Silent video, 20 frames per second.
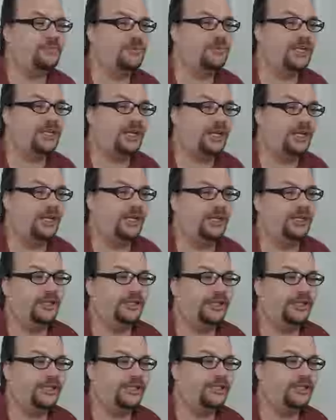me a
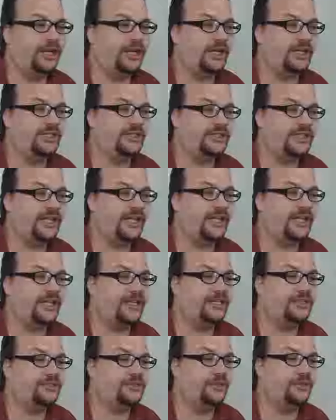hug, a
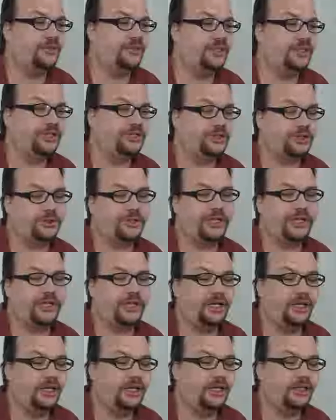non-gay, totally straight
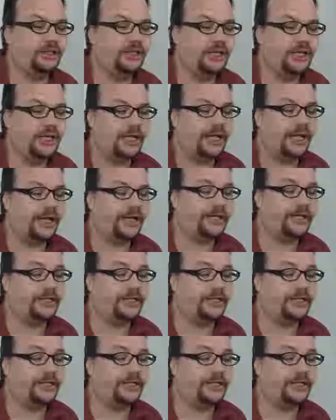hug. And